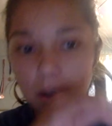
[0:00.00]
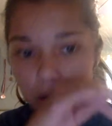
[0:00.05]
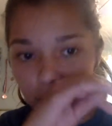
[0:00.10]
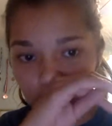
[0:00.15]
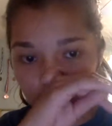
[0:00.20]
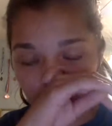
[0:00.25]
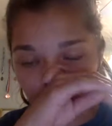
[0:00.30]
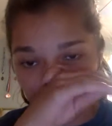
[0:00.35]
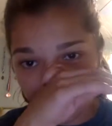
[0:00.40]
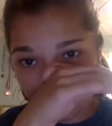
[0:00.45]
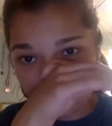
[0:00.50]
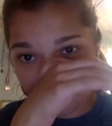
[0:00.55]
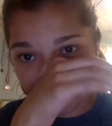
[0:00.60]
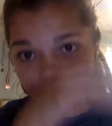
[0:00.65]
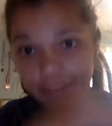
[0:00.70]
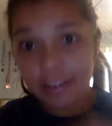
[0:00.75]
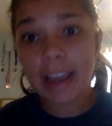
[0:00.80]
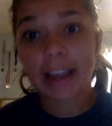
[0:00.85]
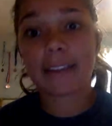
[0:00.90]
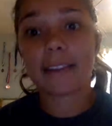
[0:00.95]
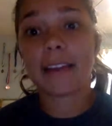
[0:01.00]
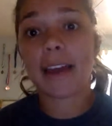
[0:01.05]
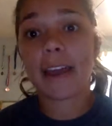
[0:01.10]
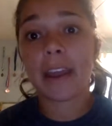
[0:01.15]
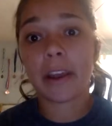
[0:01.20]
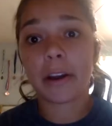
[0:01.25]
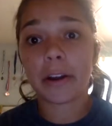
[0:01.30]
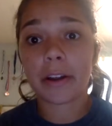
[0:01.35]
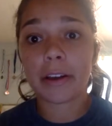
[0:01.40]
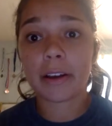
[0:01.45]
will infect the
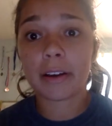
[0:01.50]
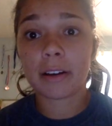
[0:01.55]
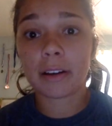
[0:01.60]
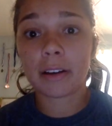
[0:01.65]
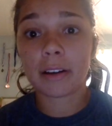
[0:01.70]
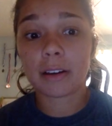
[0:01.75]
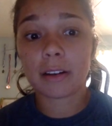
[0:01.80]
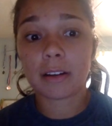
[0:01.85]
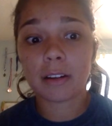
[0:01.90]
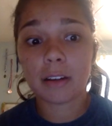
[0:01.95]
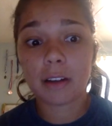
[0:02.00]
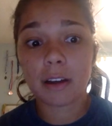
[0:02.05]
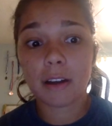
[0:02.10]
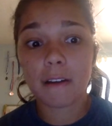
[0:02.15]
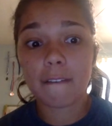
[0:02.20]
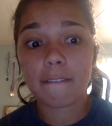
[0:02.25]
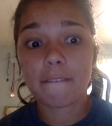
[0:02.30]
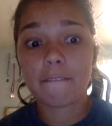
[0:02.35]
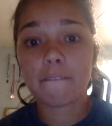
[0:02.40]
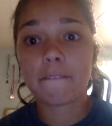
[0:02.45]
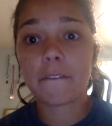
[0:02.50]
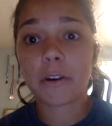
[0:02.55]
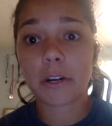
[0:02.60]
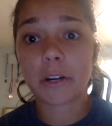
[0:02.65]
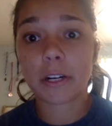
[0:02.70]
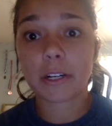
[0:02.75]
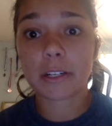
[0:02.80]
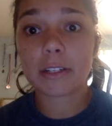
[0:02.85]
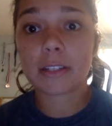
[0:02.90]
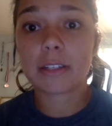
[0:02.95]
area
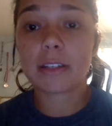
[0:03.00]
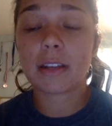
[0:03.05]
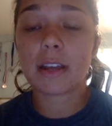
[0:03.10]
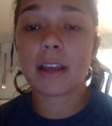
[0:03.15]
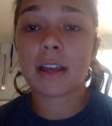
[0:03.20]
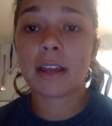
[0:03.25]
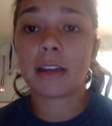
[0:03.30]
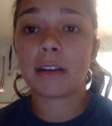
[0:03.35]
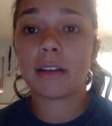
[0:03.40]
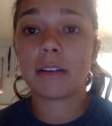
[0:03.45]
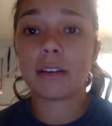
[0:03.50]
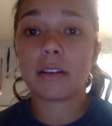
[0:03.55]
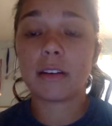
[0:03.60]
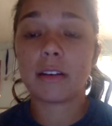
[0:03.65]
first and